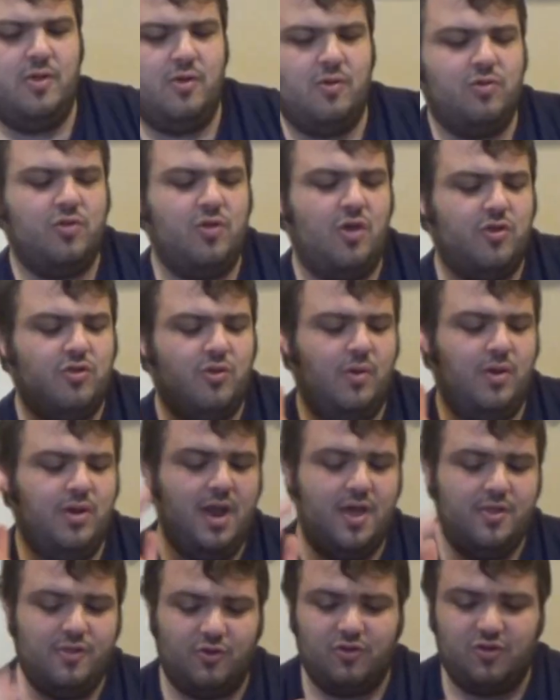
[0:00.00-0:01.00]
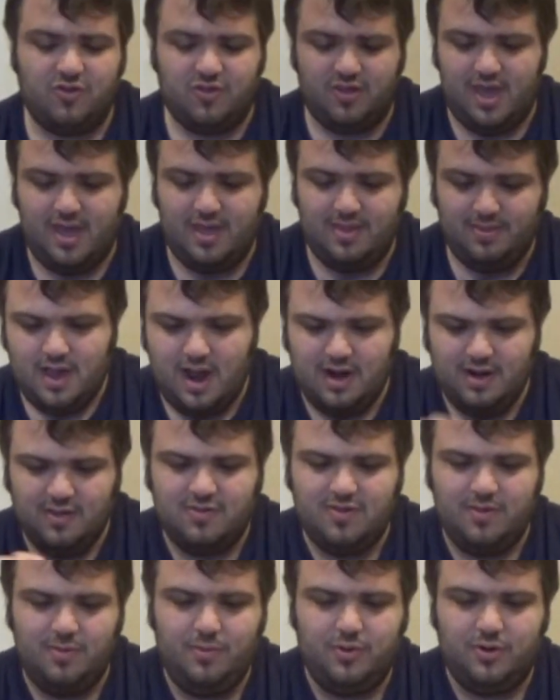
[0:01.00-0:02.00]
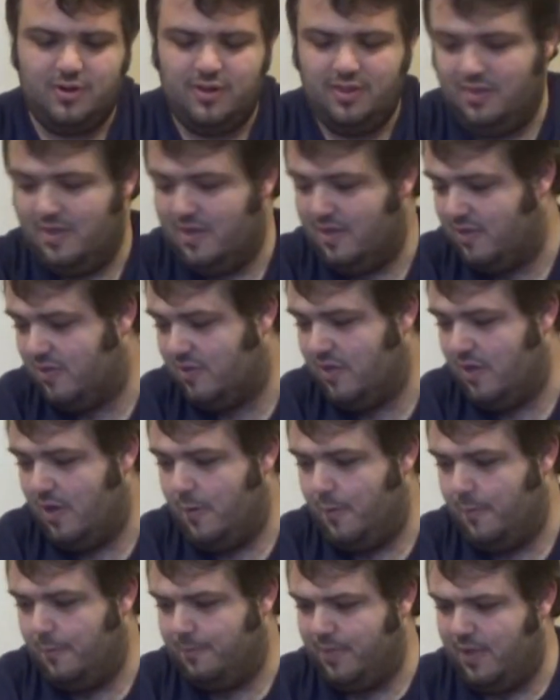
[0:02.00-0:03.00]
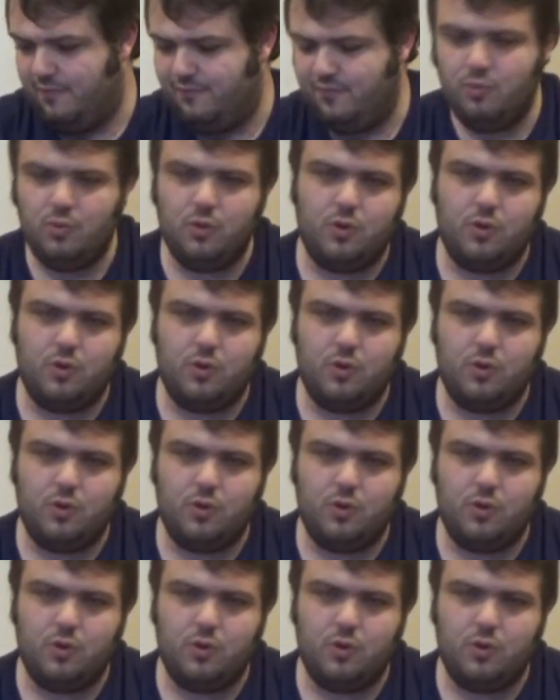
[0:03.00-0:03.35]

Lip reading: There was also another set kind of similar to this. So if you